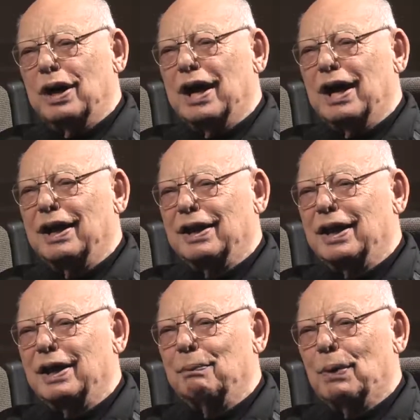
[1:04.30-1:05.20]
A guy and
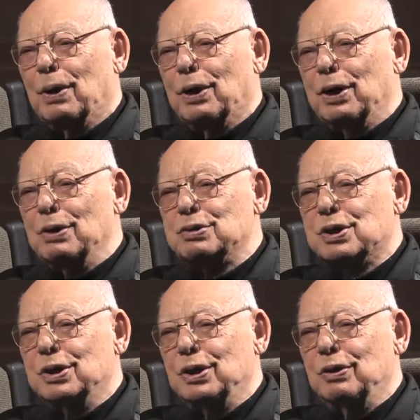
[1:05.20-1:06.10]
I bought a used
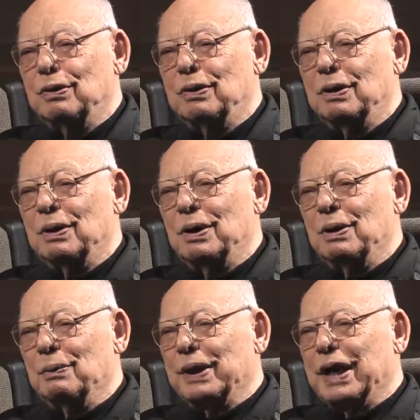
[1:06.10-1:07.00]
canoe.
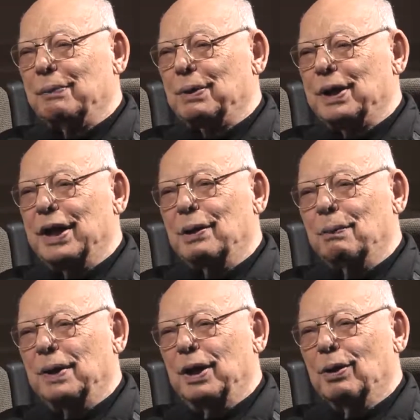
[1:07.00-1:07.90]
We kept it
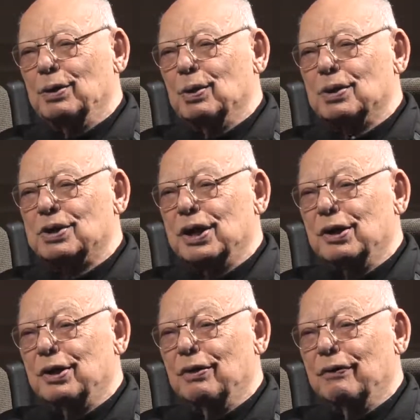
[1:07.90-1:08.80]
down near
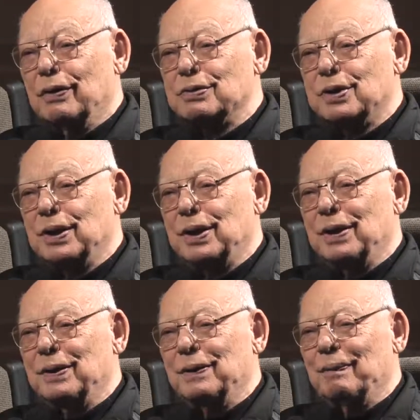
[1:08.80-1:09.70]
Georgetown University
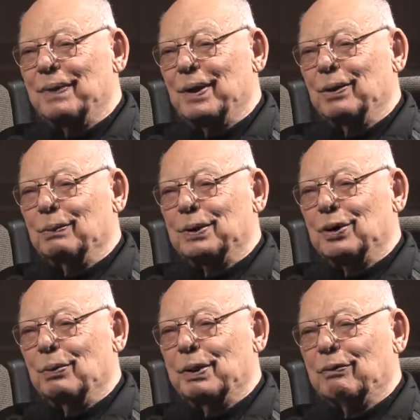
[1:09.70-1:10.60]
on the
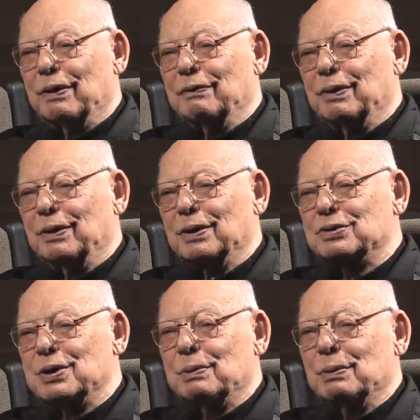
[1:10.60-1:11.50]
Potomac River. In the
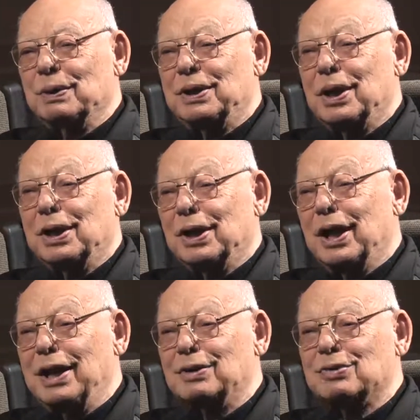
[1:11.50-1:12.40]
summer, we'd take
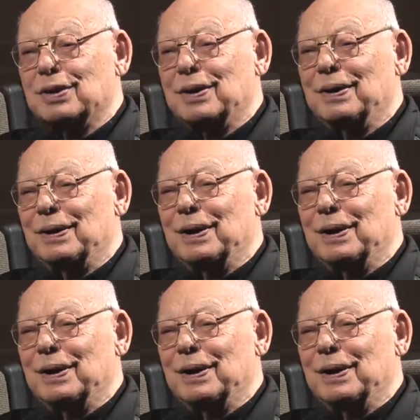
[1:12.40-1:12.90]
dates and